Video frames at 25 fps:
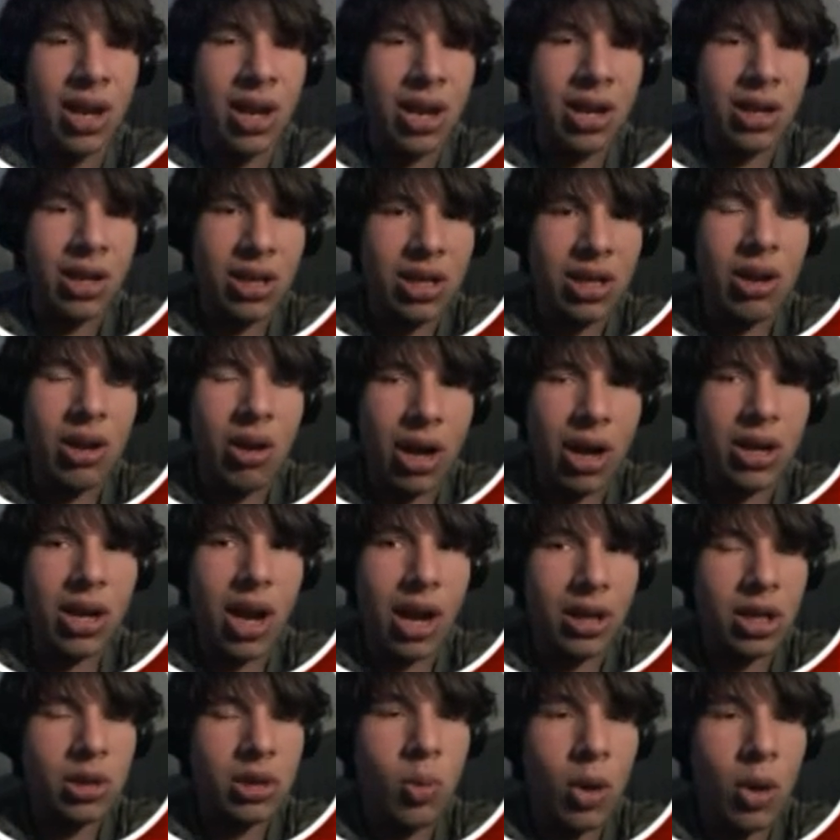I'm just,
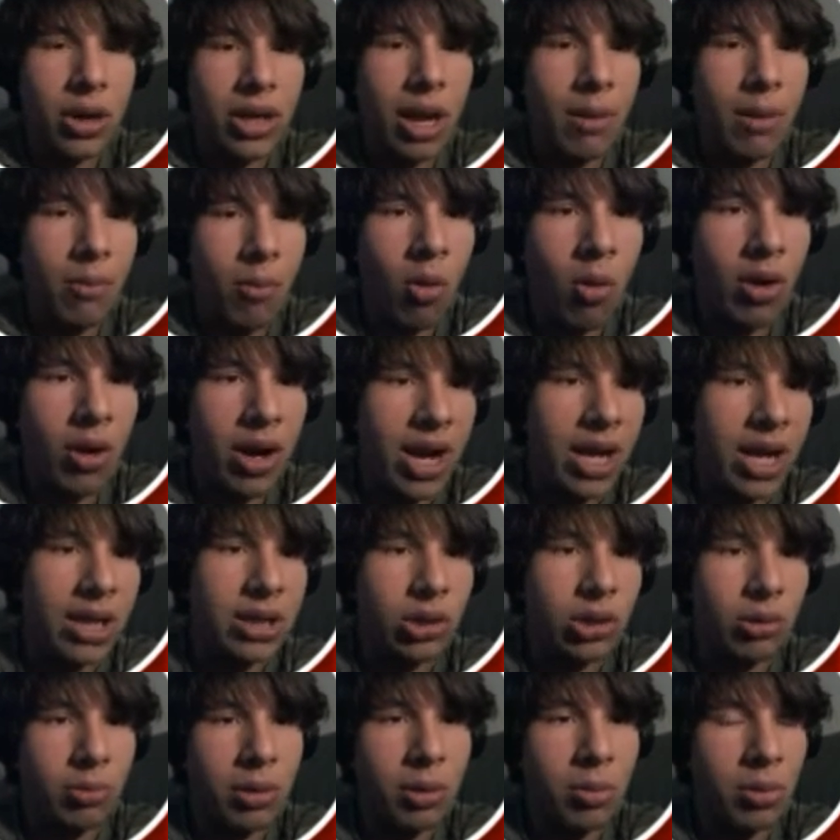you know, I, I just want to
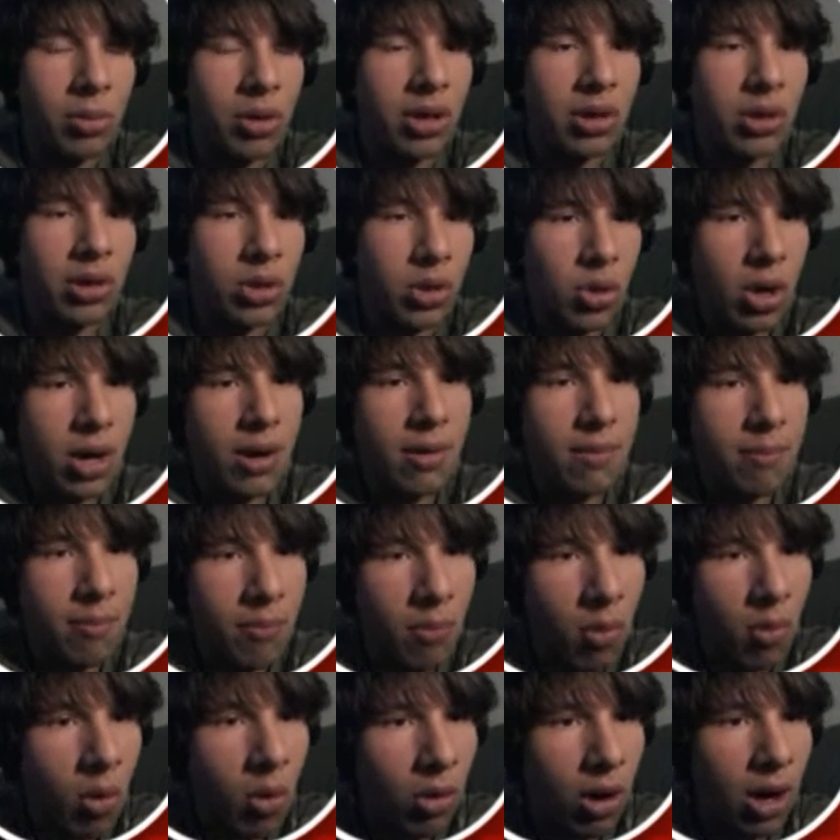get more in so people
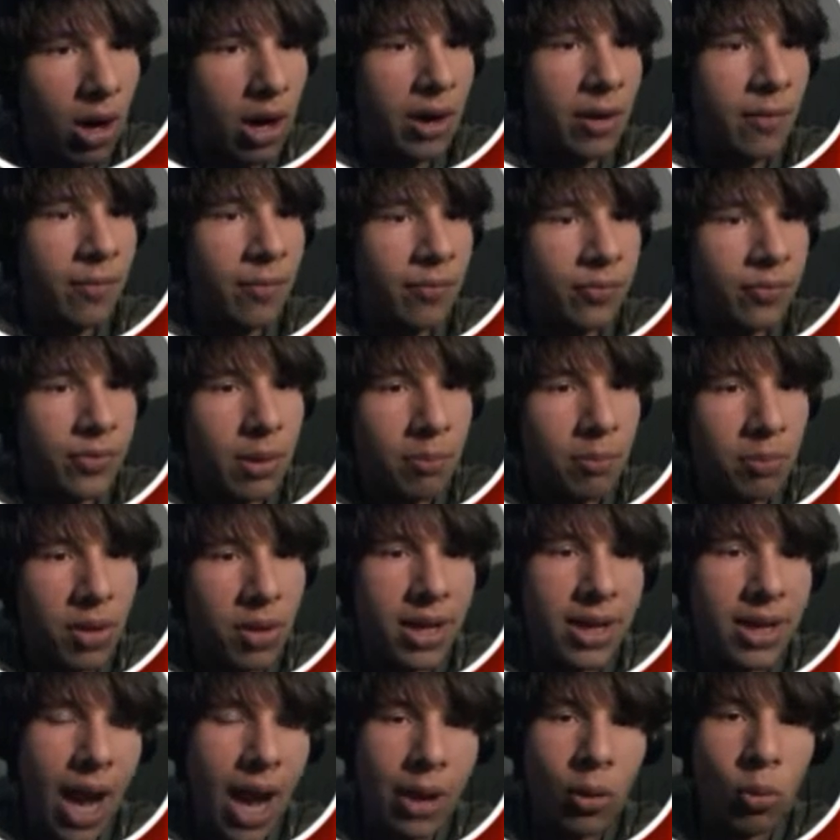can enjoy it
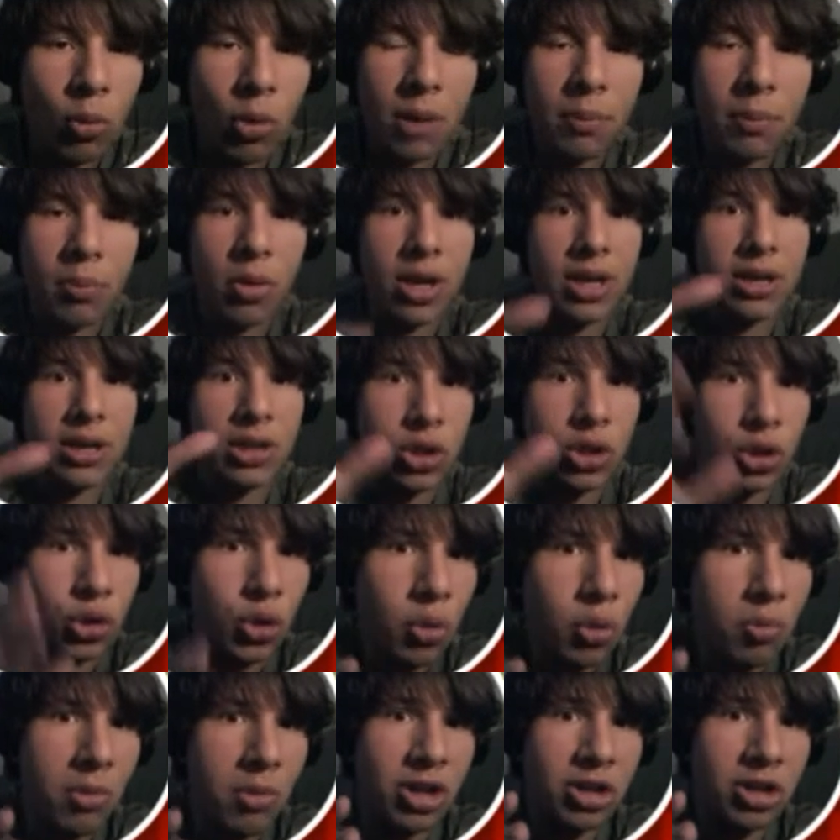more. But I don't
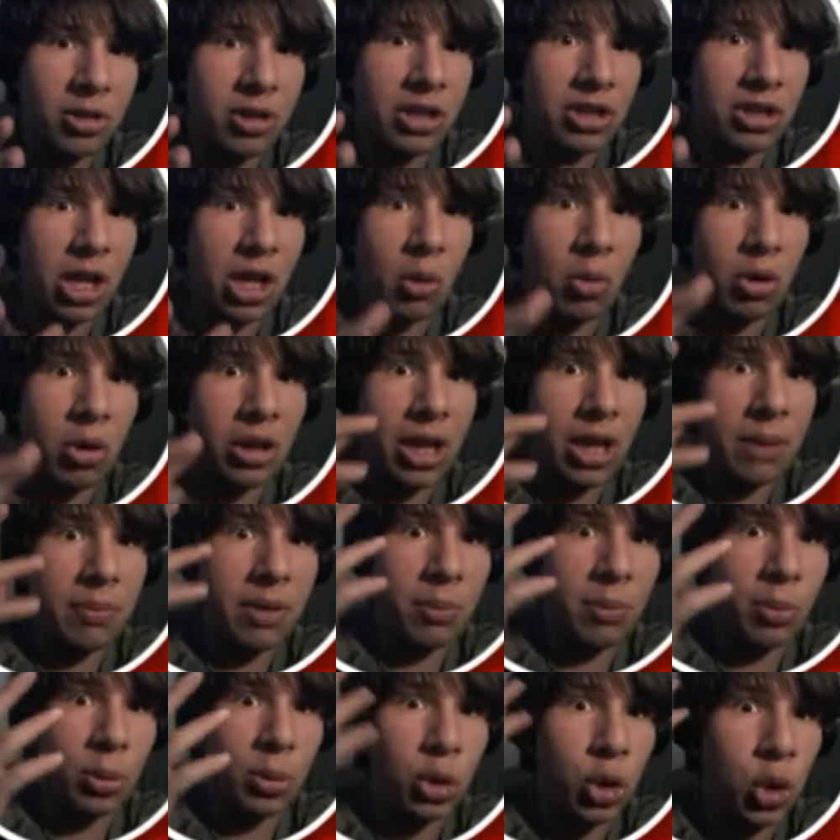want to put in too much
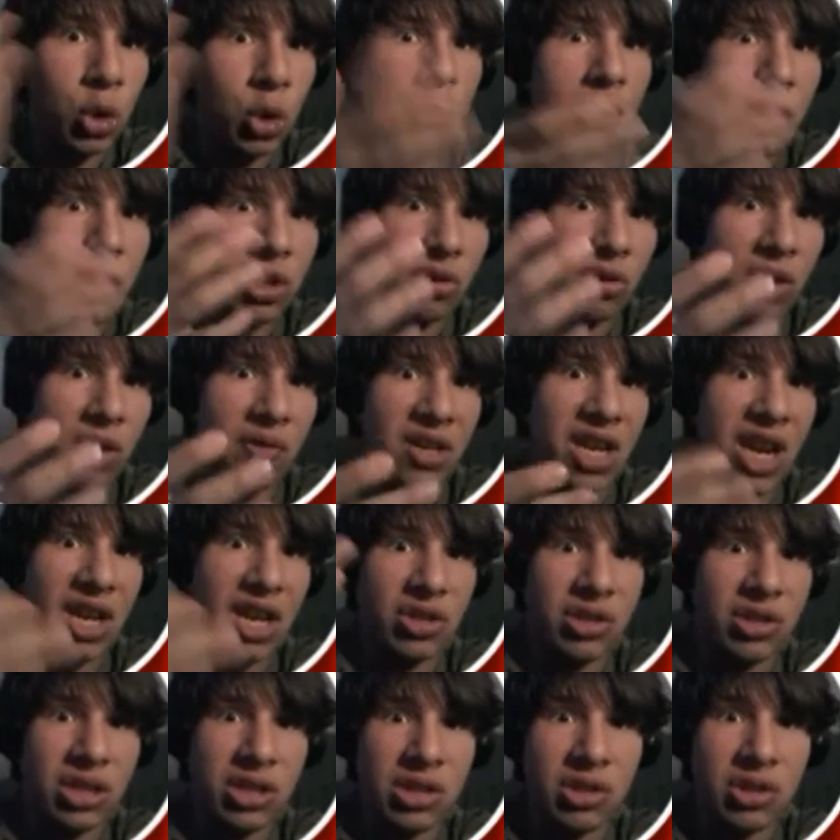because I don't want to get people too
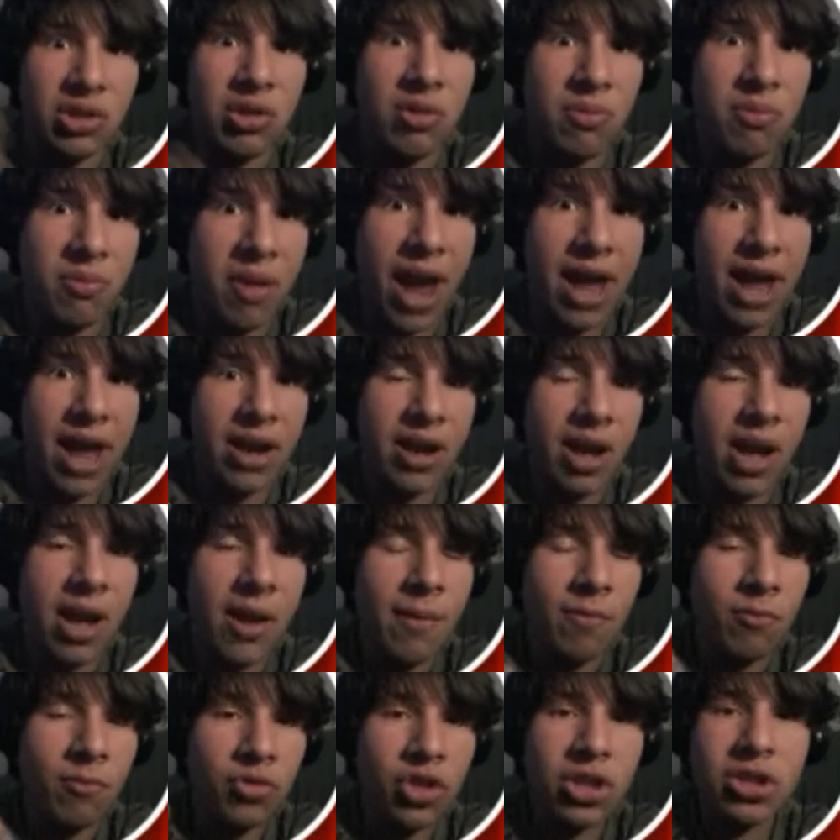much notifications. into
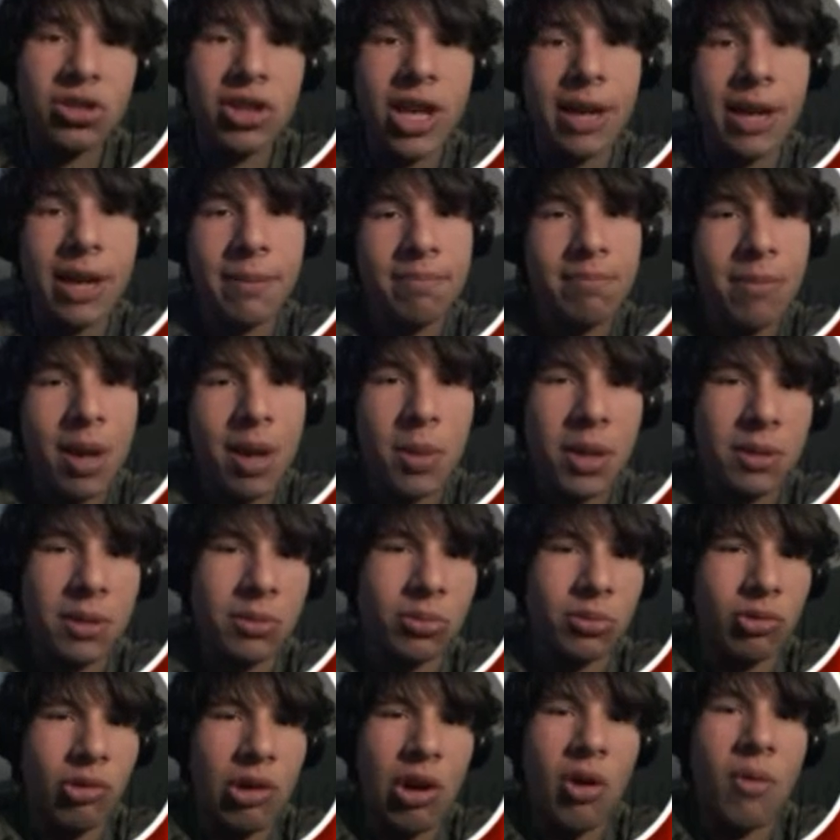too bad. Just
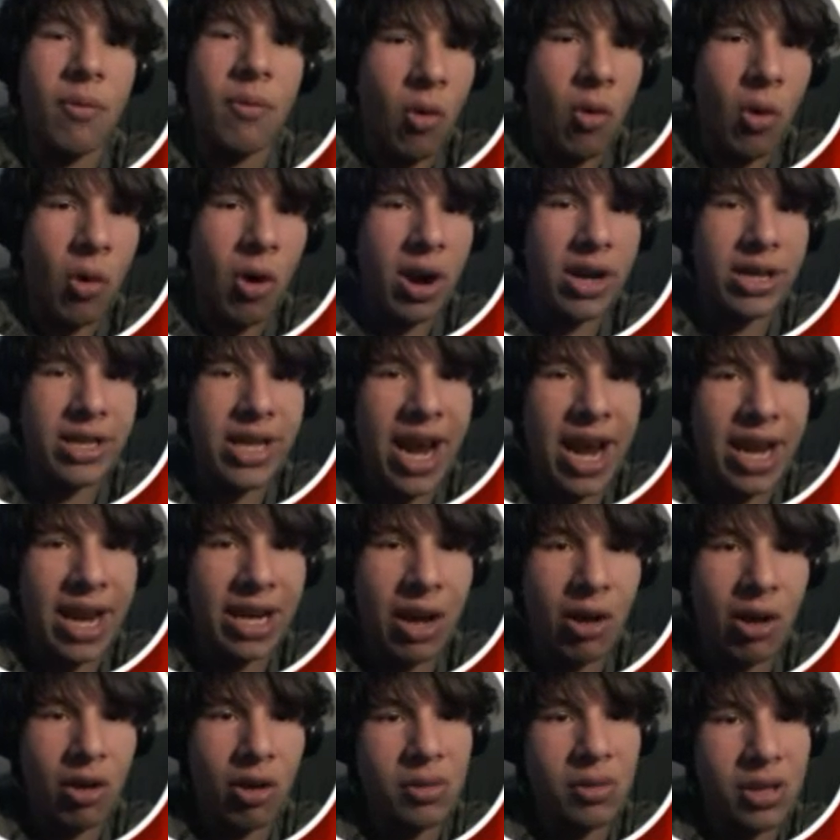like maybe three or
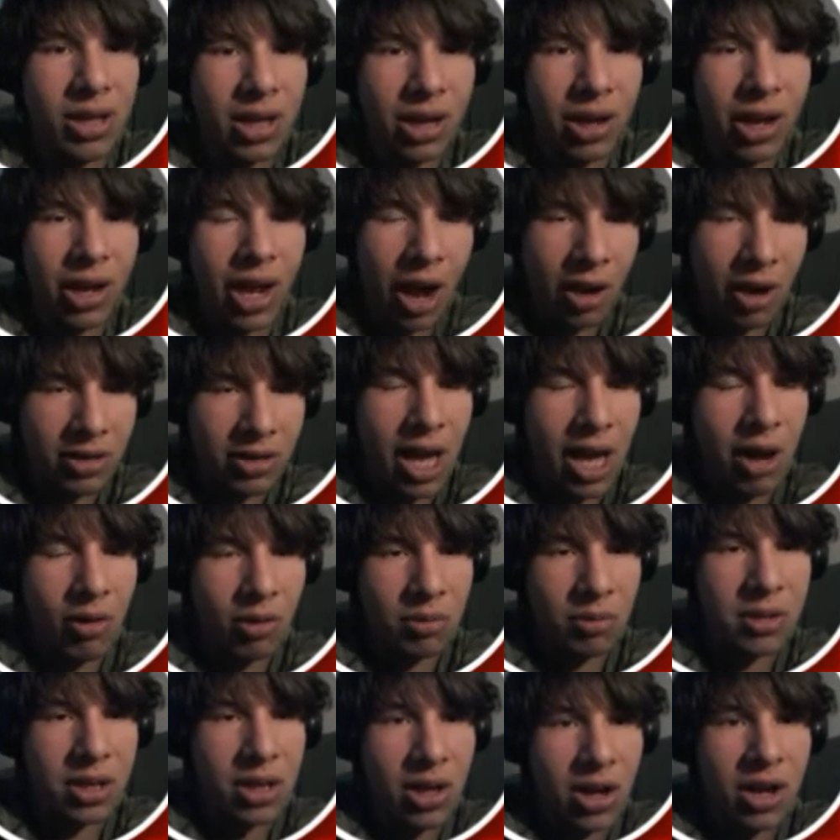four a day. That would be
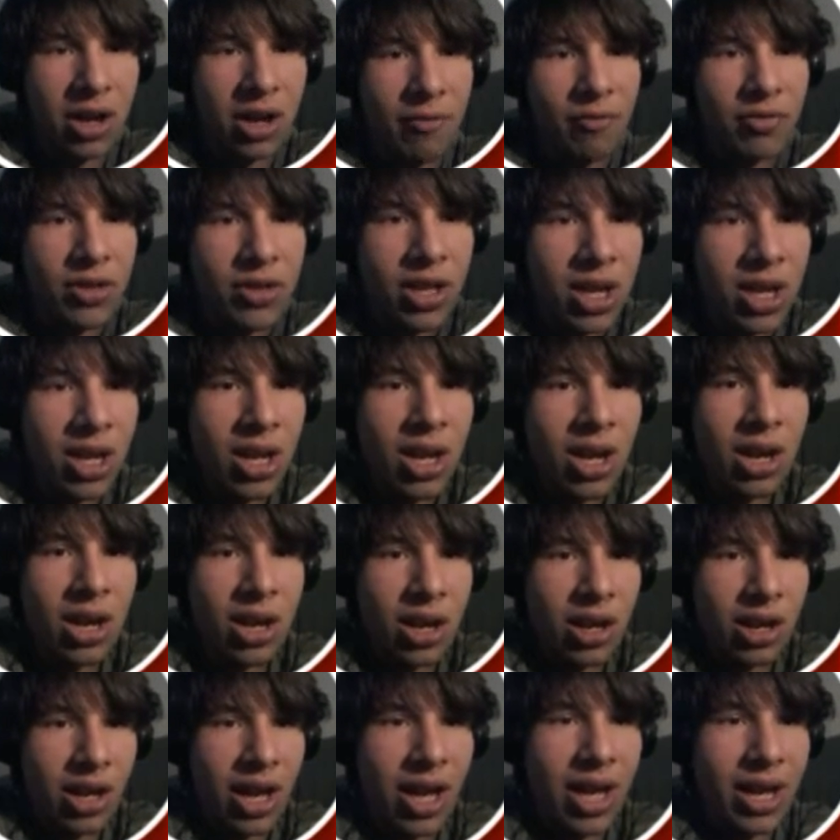uh, that would be
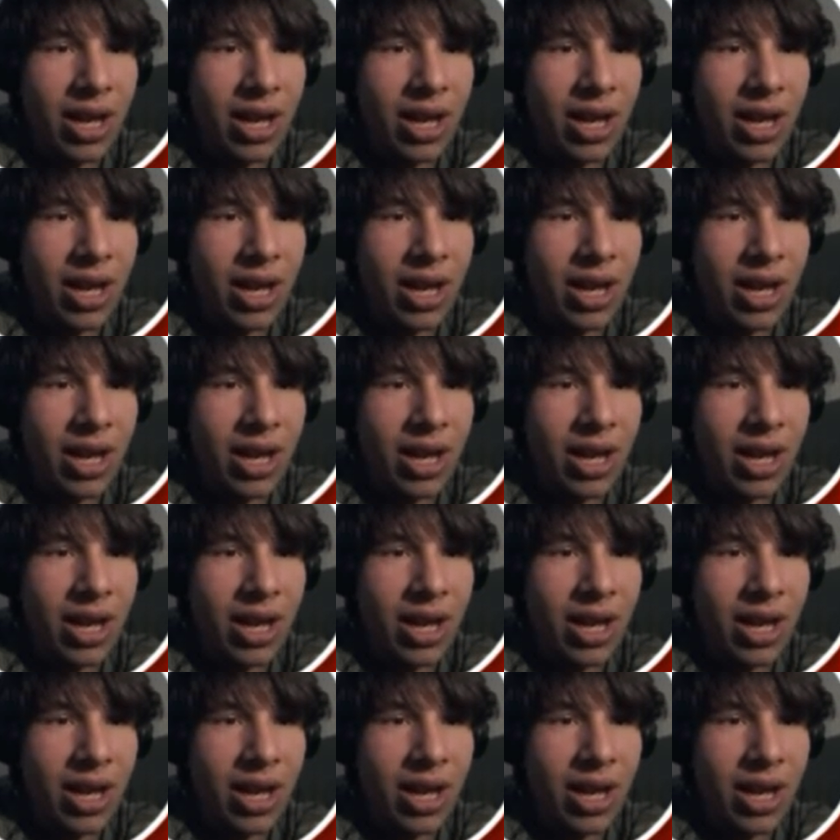good.